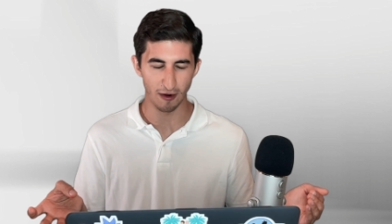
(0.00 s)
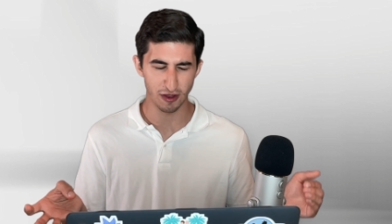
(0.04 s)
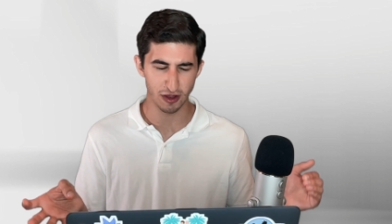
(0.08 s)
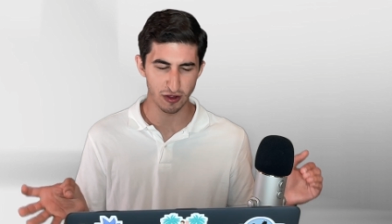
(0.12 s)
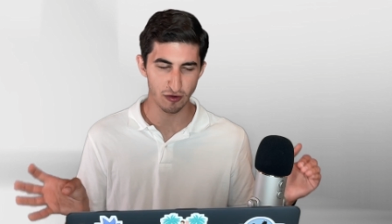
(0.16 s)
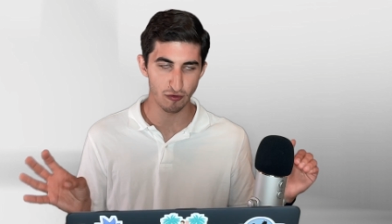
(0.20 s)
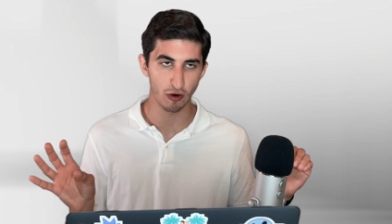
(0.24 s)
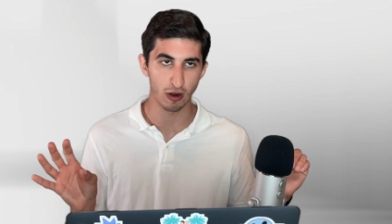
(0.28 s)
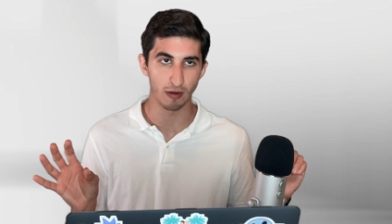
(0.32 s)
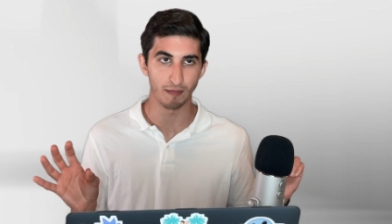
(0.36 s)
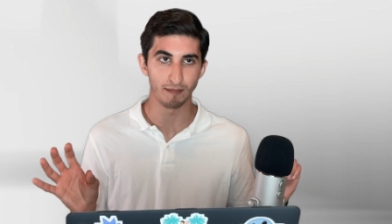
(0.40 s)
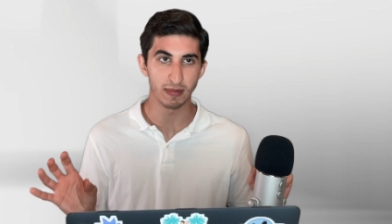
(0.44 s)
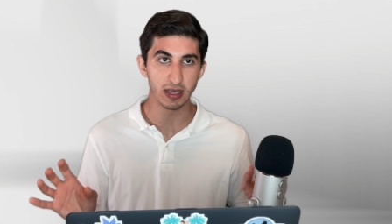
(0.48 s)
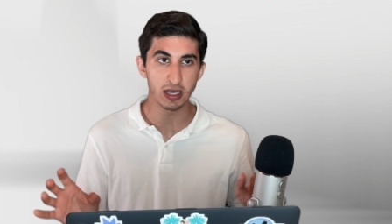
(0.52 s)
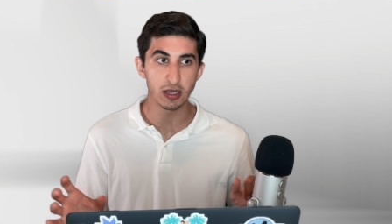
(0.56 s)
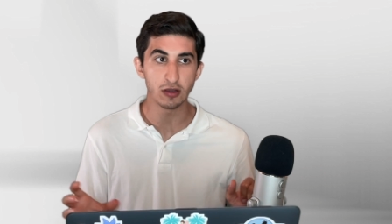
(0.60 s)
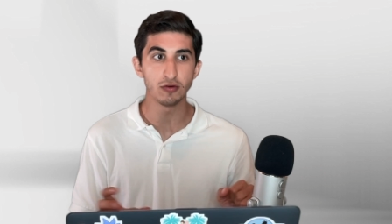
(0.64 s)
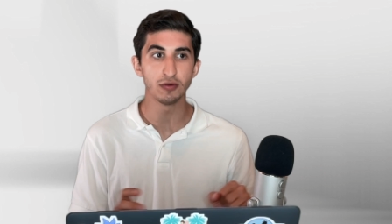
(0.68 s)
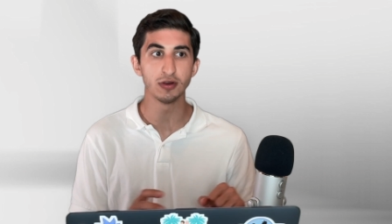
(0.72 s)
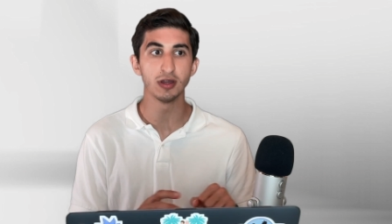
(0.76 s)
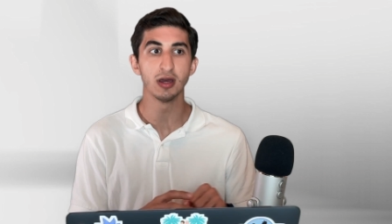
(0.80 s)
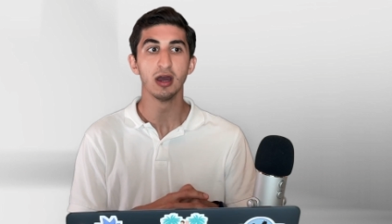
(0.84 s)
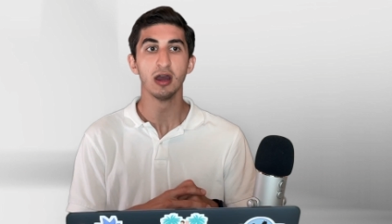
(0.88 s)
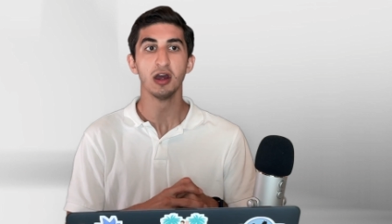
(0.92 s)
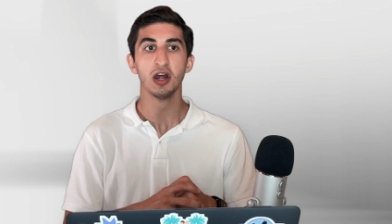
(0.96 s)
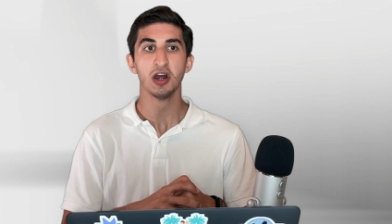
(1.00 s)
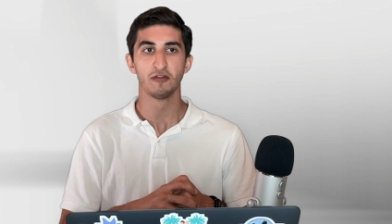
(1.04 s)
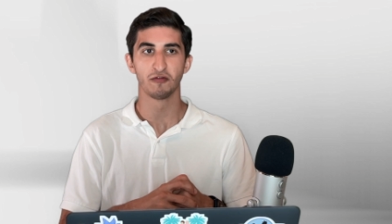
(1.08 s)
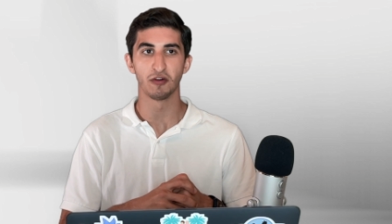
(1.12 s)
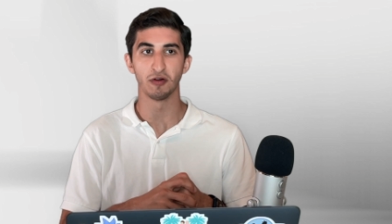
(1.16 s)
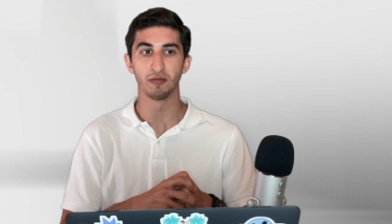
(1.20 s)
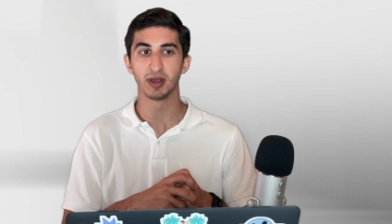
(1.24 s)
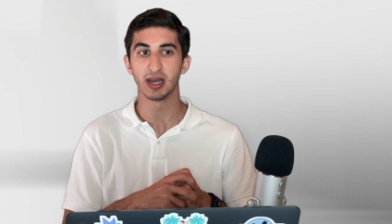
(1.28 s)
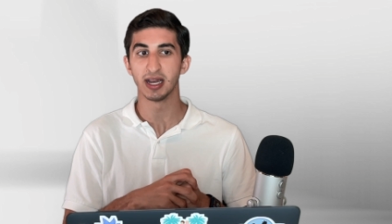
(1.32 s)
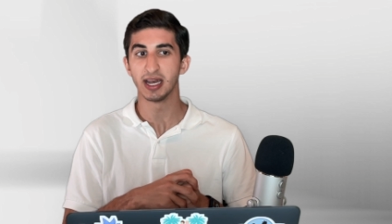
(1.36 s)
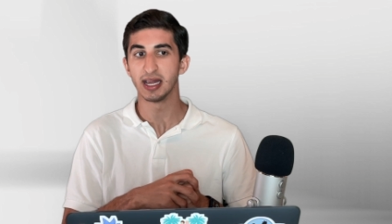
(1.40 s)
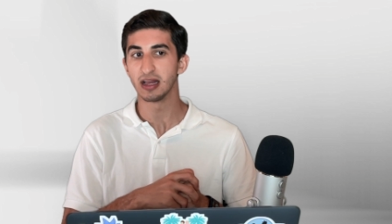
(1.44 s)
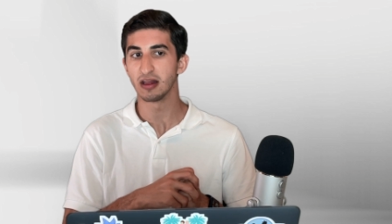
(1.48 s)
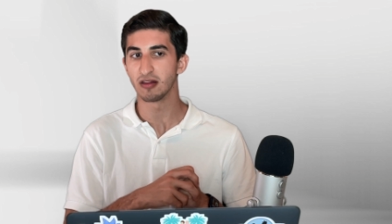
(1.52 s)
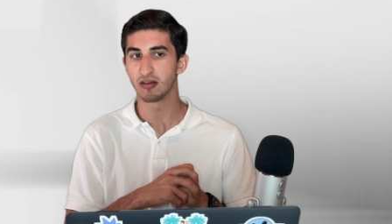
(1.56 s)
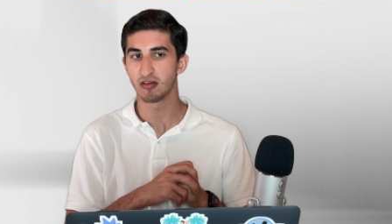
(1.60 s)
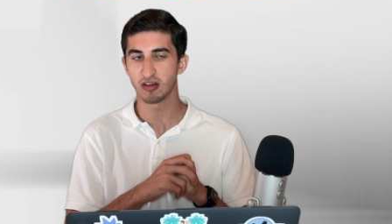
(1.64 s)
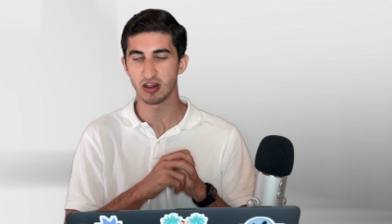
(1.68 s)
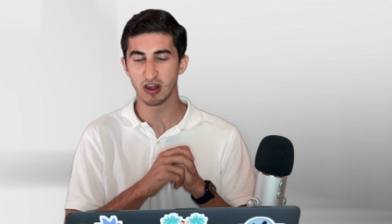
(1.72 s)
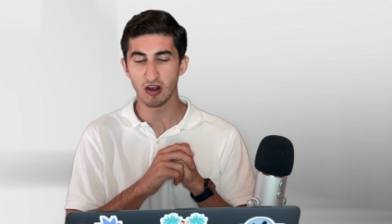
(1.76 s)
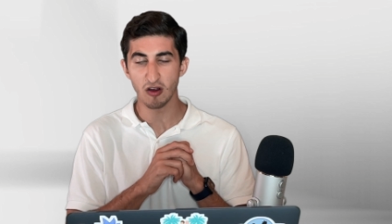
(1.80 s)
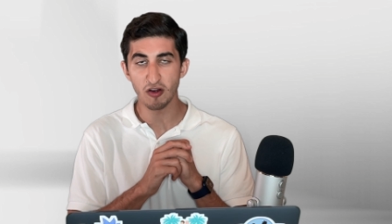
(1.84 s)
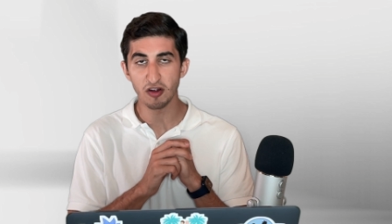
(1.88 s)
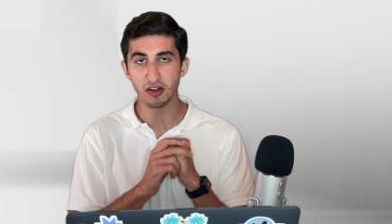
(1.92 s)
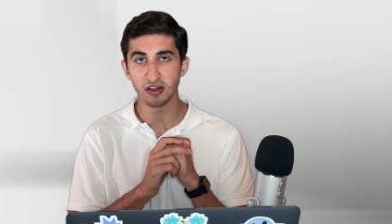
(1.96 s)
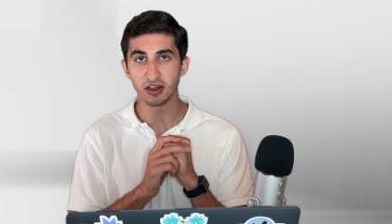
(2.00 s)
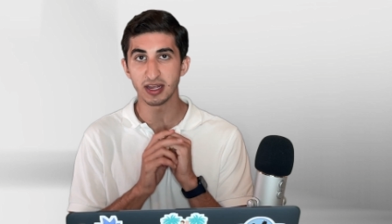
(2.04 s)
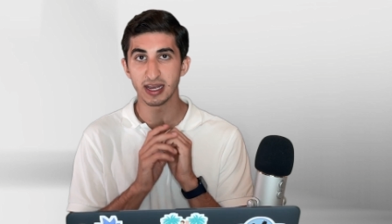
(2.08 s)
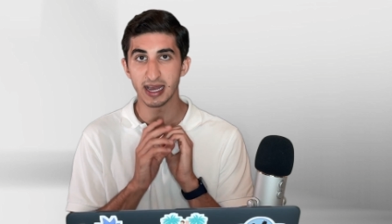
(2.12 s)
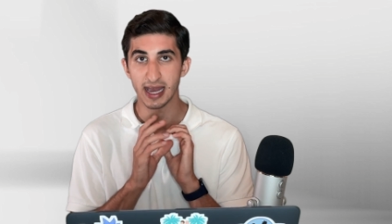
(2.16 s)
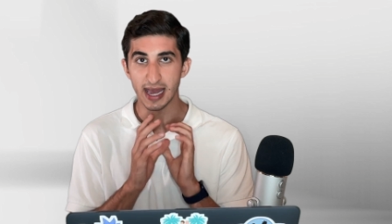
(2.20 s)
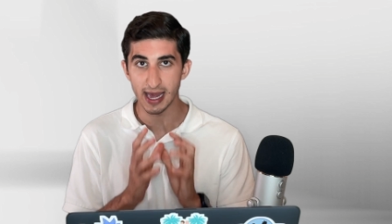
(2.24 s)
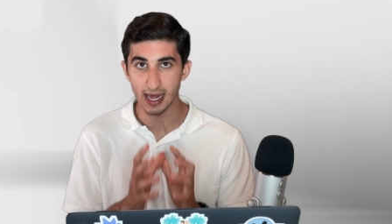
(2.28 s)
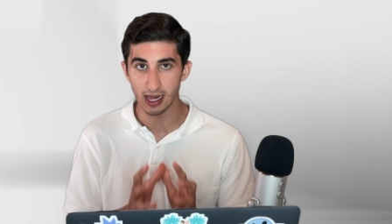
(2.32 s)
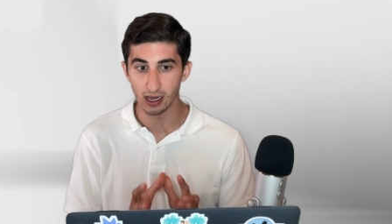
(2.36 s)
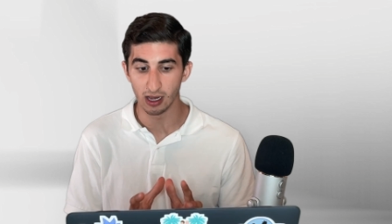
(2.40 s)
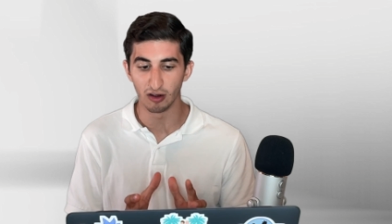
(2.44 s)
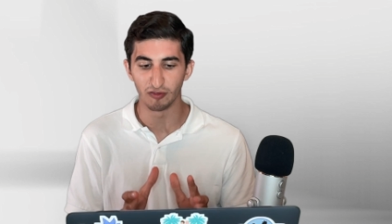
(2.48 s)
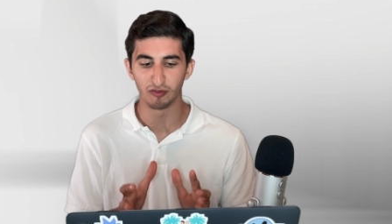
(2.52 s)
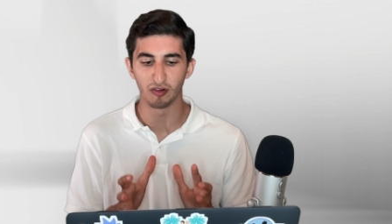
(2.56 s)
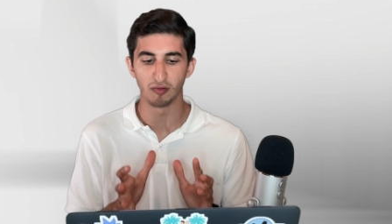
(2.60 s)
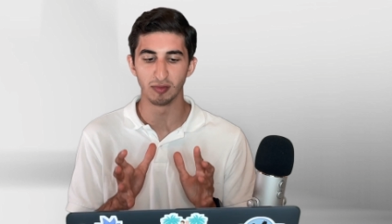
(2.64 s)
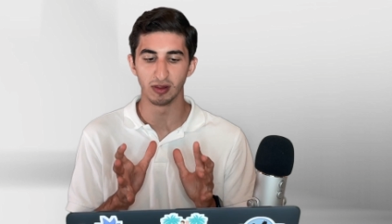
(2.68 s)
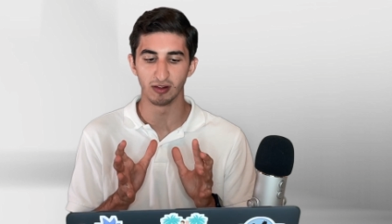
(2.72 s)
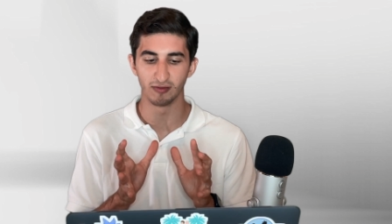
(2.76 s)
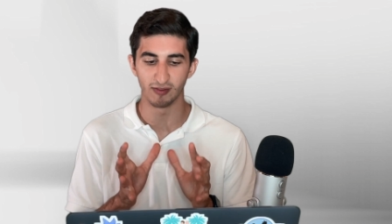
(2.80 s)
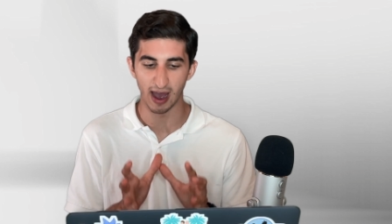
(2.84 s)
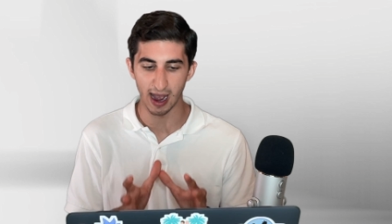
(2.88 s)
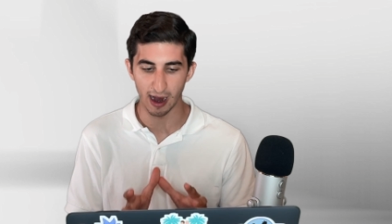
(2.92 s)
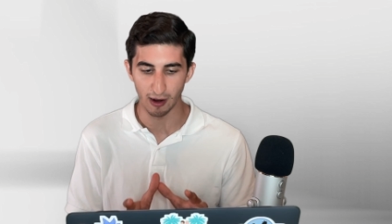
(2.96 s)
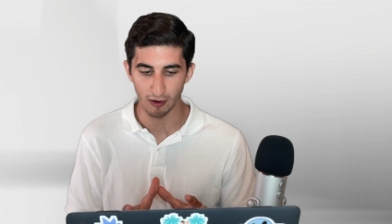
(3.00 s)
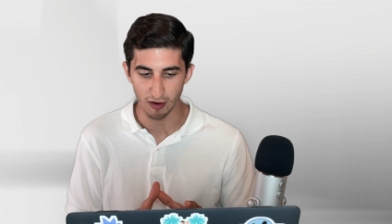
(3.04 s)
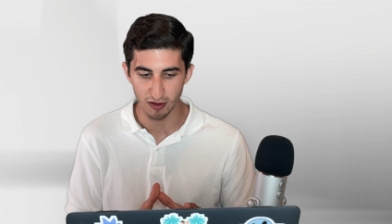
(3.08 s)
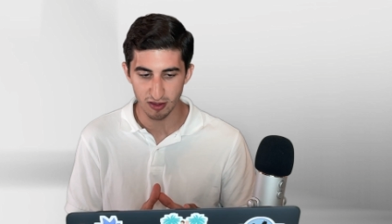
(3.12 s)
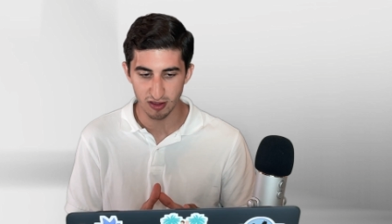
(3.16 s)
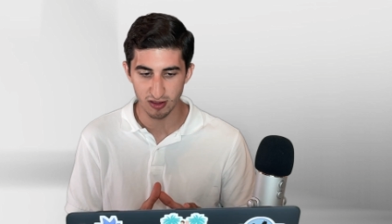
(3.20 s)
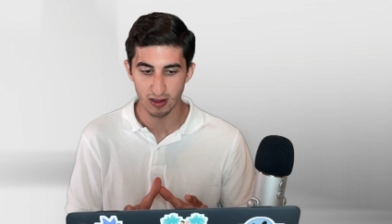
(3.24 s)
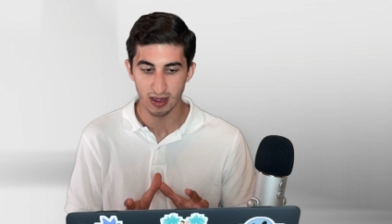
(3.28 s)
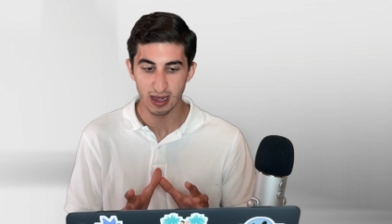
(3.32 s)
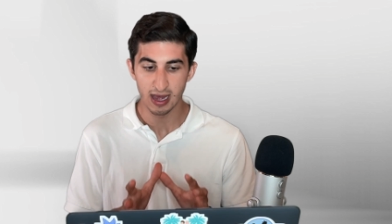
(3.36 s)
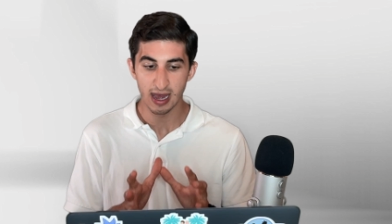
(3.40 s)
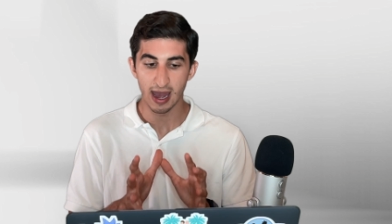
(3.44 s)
You are immune from getting seriously ill from the virus.